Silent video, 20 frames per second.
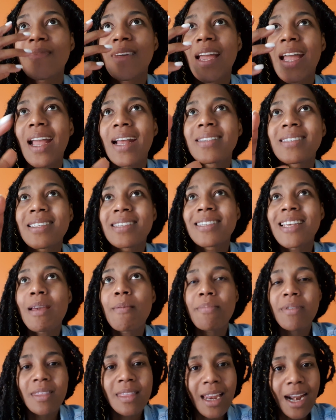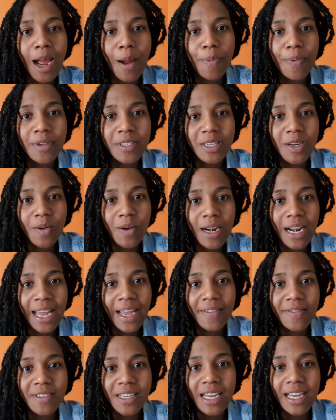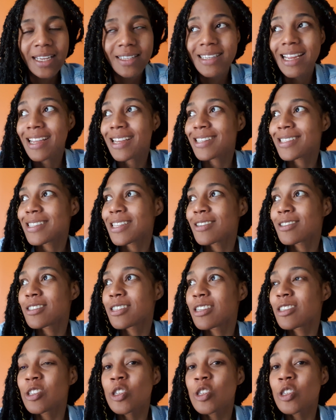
It's the same thing that happens in our lives, guys. There's